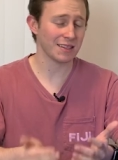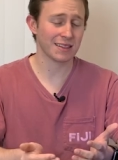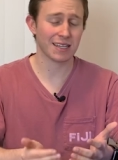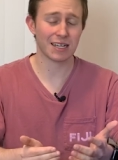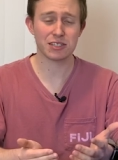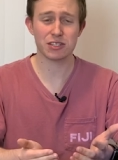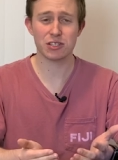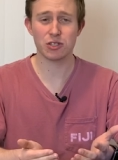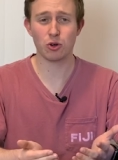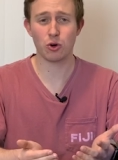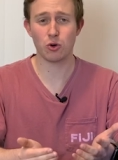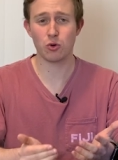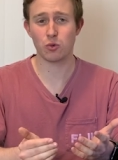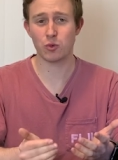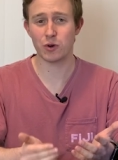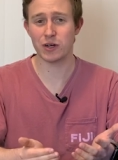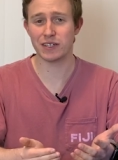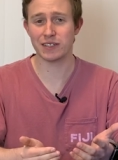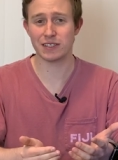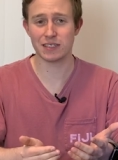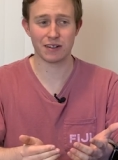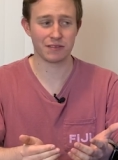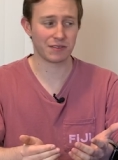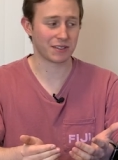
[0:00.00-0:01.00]
that's the whole
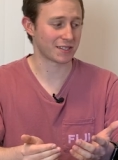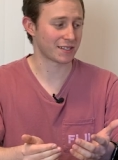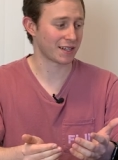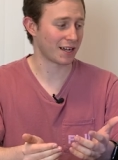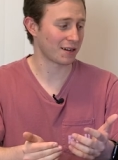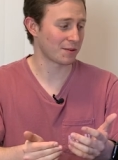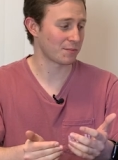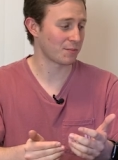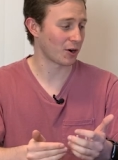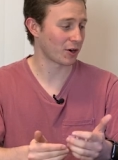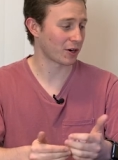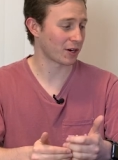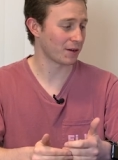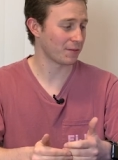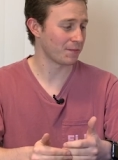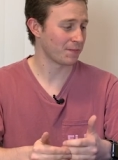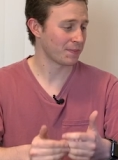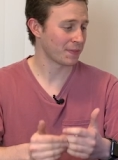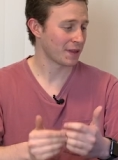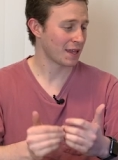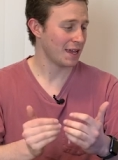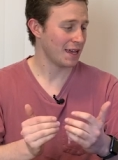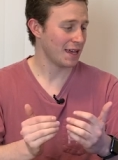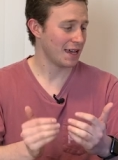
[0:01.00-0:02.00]
reason of the stock market.
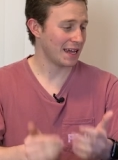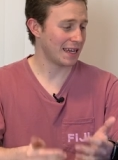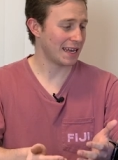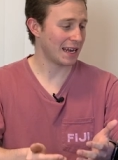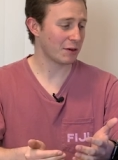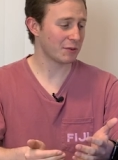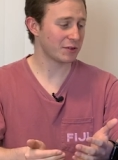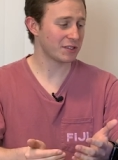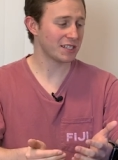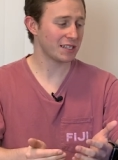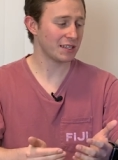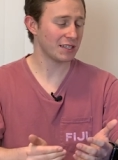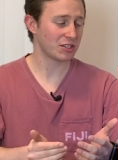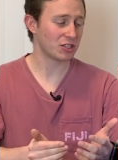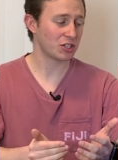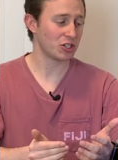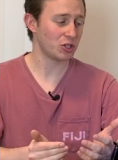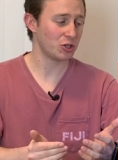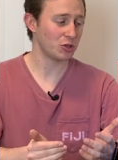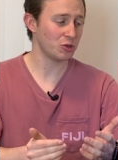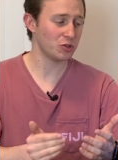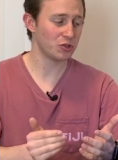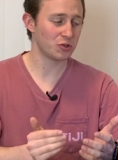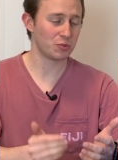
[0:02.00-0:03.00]
And now we've seen this
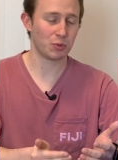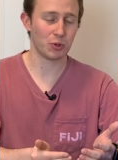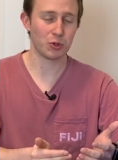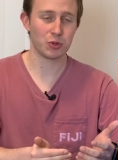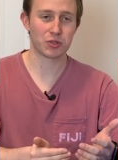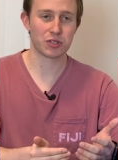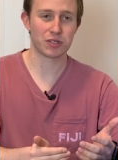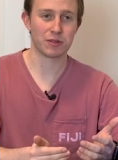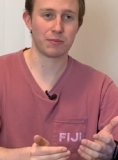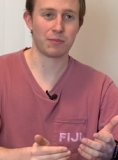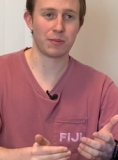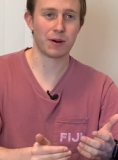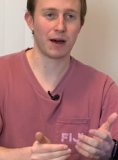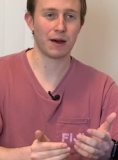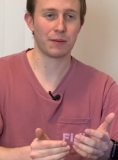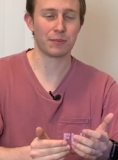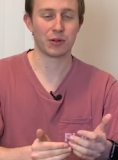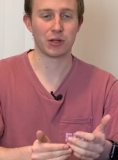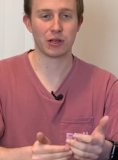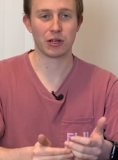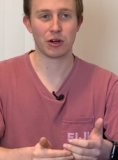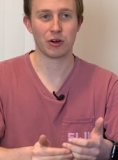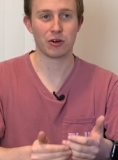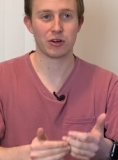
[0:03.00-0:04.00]
huge boost of
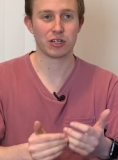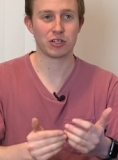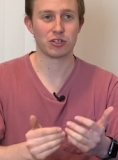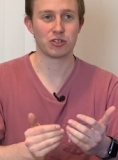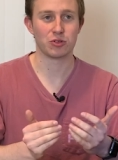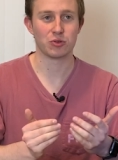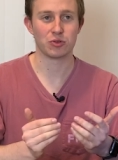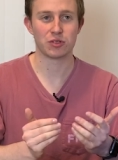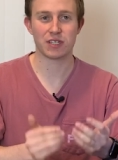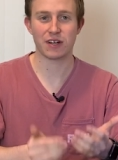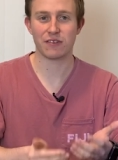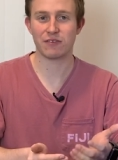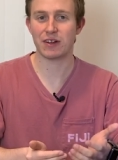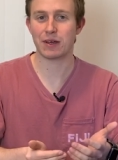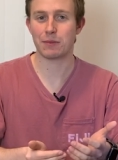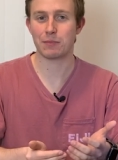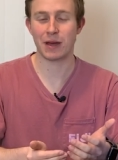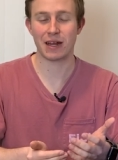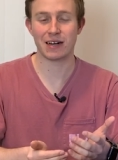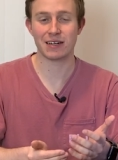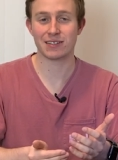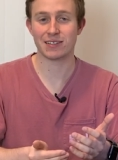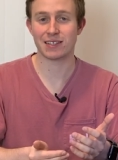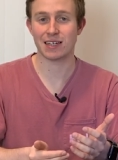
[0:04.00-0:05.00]
popularity to stuff like
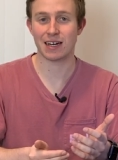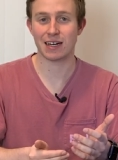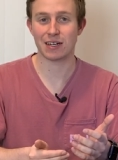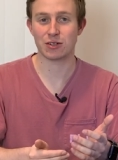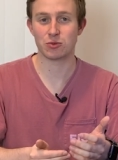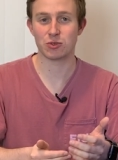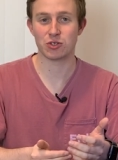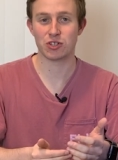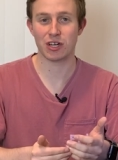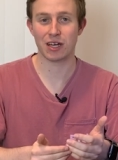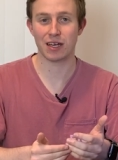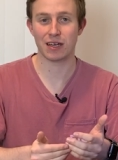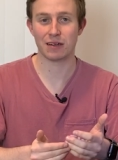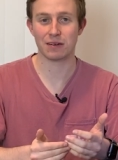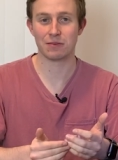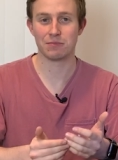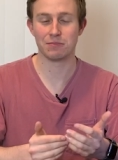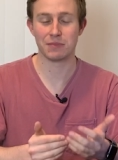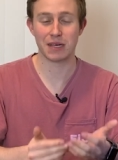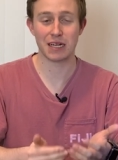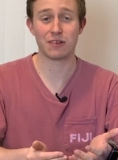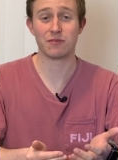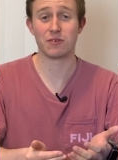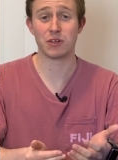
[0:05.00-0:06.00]
penny stocks, which I
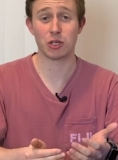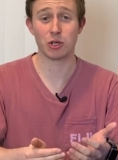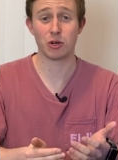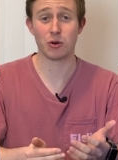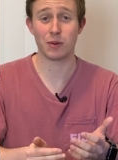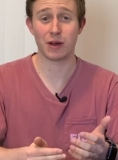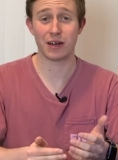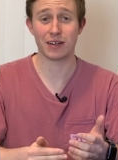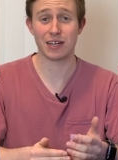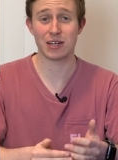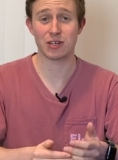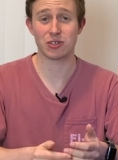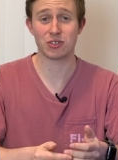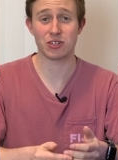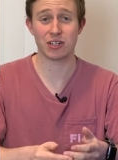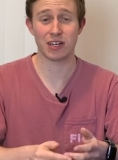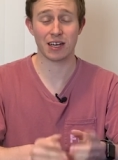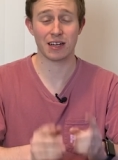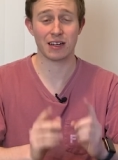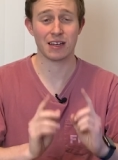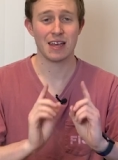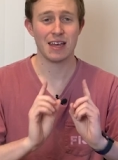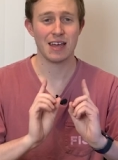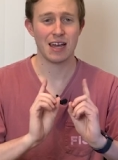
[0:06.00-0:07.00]
made a video about
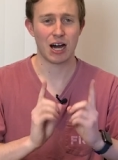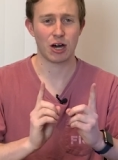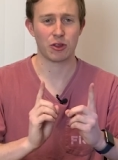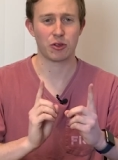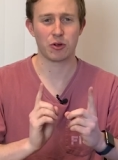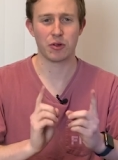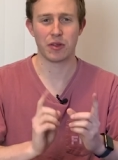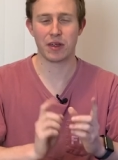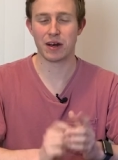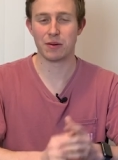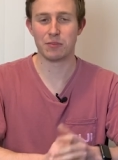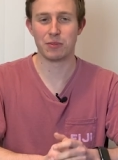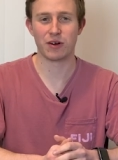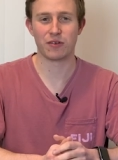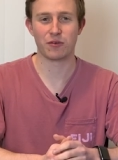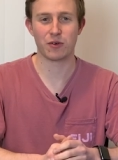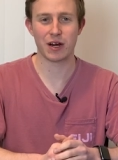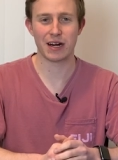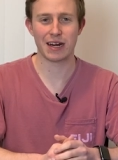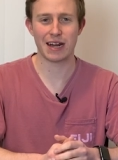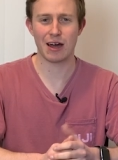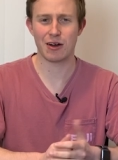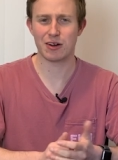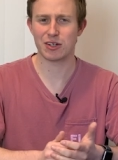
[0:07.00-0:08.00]
yesterday. I'll throw that above
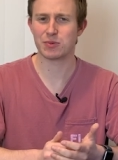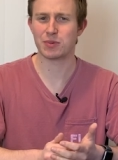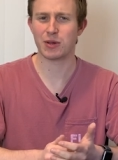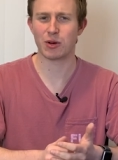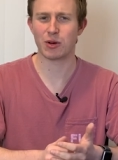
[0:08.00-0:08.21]
right now. I